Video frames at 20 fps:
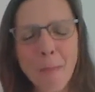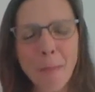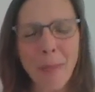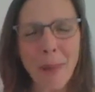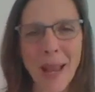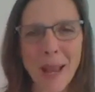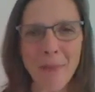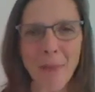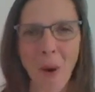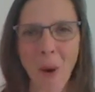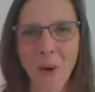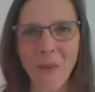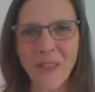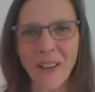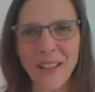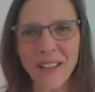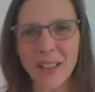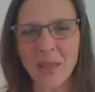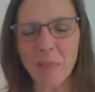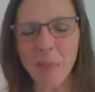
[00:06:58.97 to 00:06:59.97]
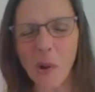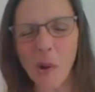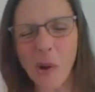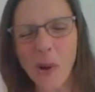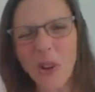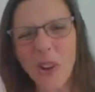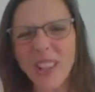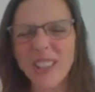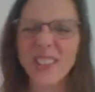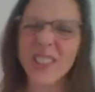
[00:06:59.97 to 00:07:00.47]
be more
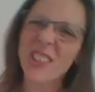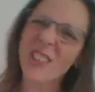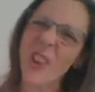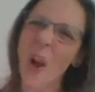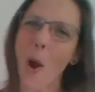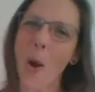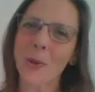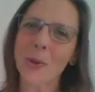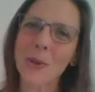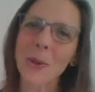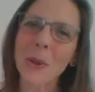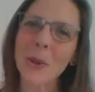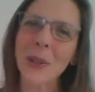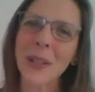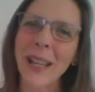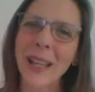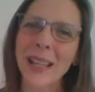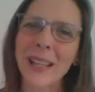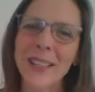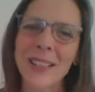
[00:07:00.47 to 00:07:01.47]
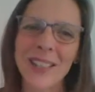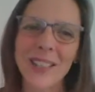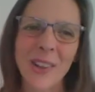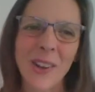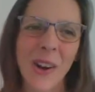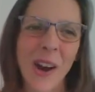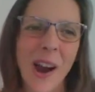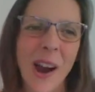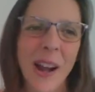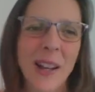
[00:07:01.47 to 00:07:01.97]
visible, and start talking to
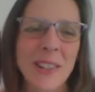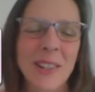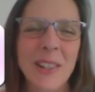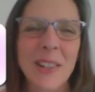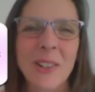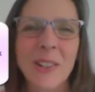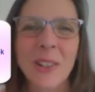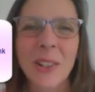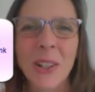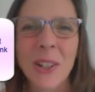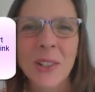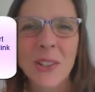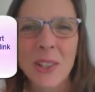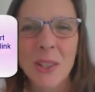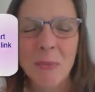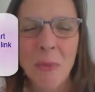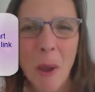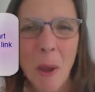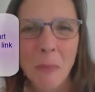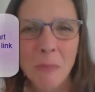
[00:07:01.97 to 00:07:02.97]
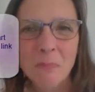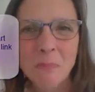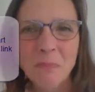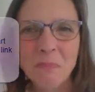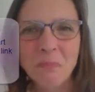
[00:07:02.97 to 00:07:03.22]
your ideal customer.